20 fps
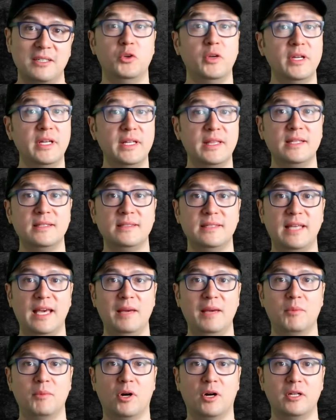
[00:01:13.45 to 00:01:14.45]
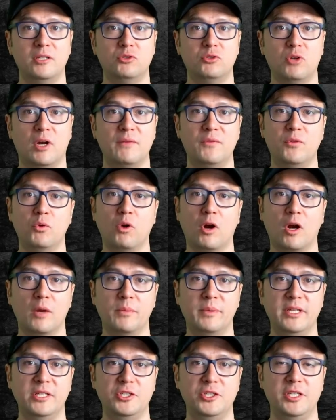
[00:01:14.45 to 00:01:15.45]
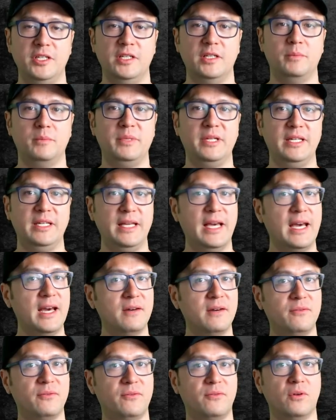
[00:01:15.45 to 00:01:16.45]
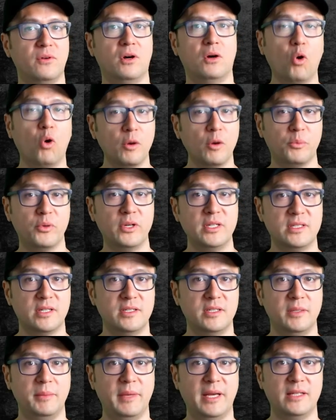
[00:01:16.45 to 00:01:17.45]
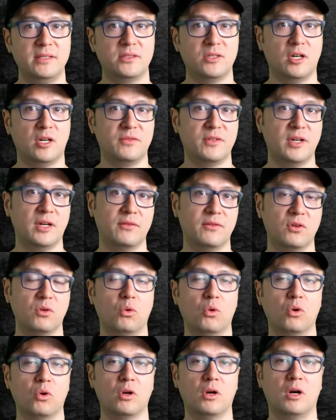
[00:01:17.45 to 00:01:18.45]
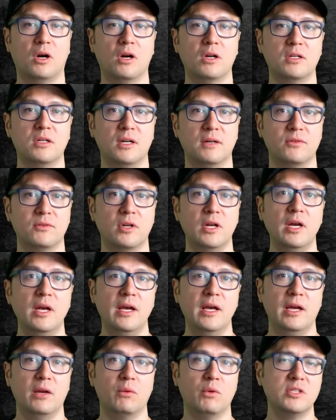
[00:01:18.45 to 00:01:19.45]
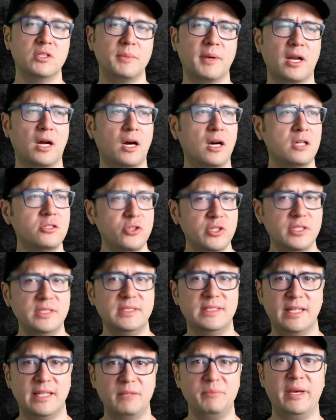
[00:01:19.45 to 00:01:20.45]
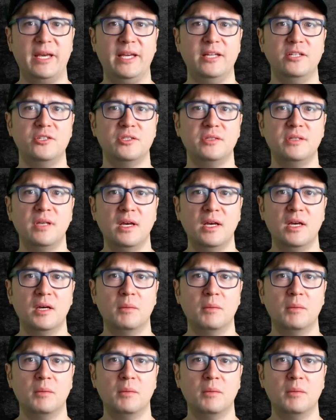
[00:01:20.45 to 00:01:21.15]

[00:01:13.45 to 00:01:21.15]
You can get this game on DriveThruRPG in PDF, or print on demand softcover or hardcover. It runs about 110 pages,